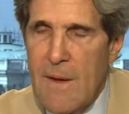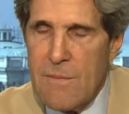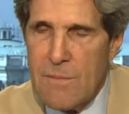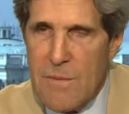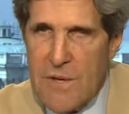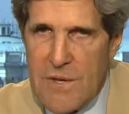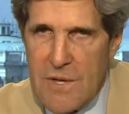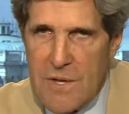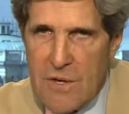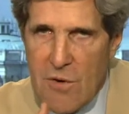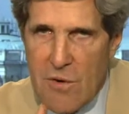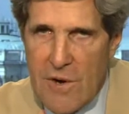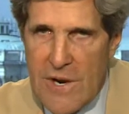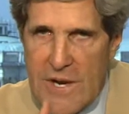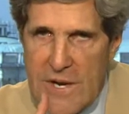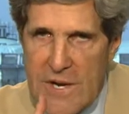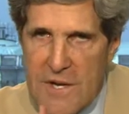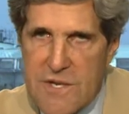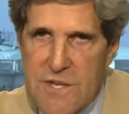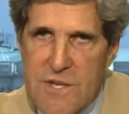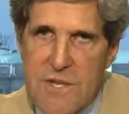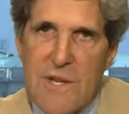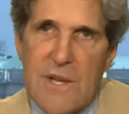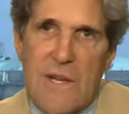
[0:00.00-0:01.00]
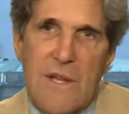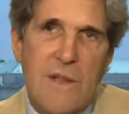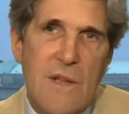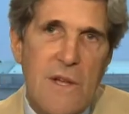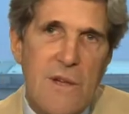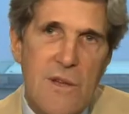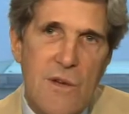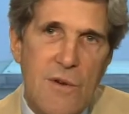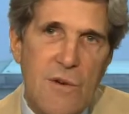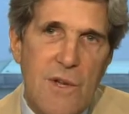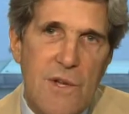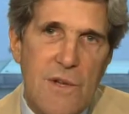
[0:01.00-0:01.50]
But the greatest thing that
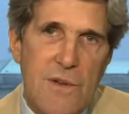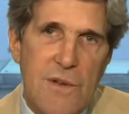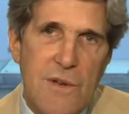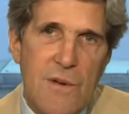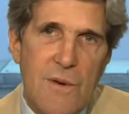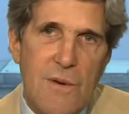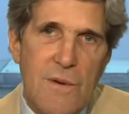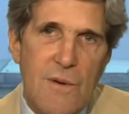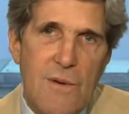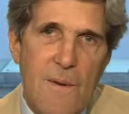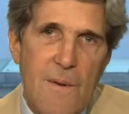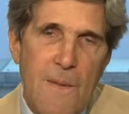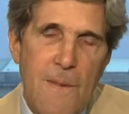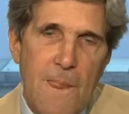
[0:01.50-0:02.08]
you can do